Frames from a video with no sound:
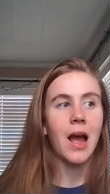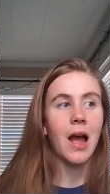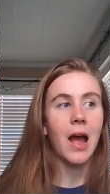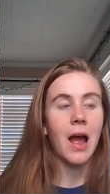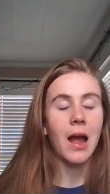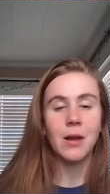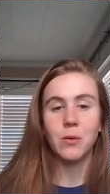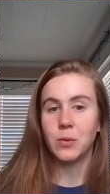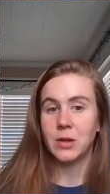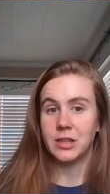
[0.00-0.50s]

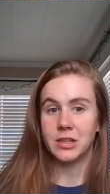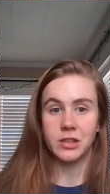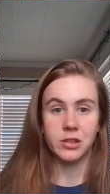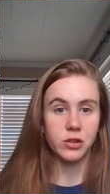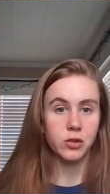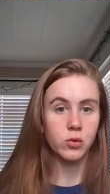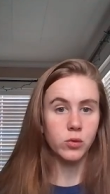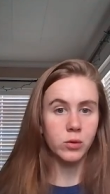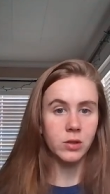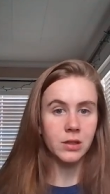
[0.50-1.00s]
I went to
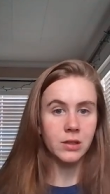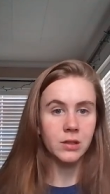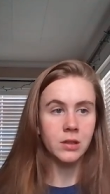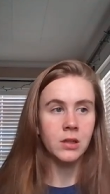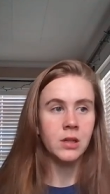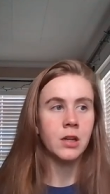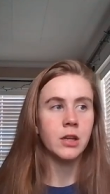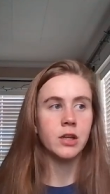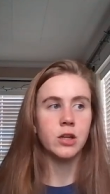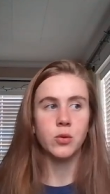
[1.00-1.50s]

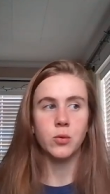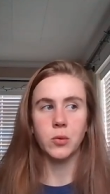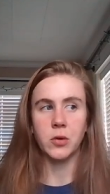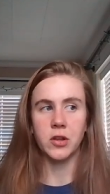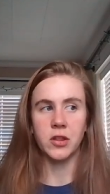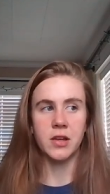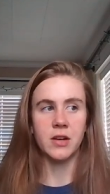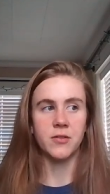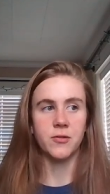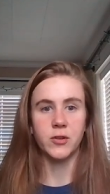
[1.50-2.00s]
school, you were
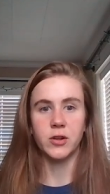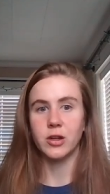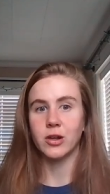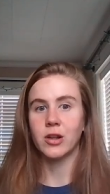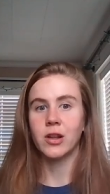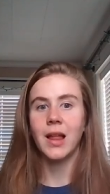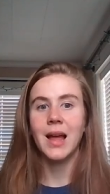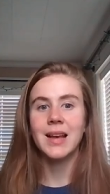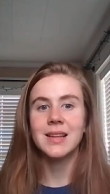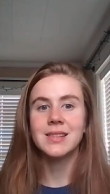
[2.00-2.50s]
there for your
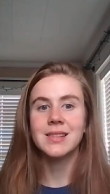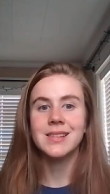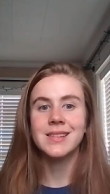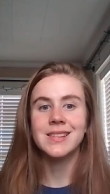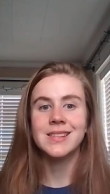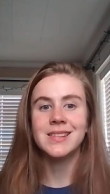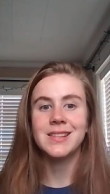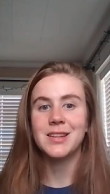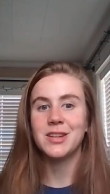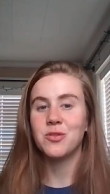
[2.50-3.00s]

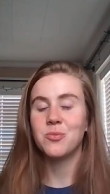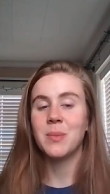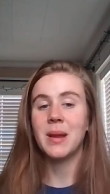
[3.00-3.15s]
classes, you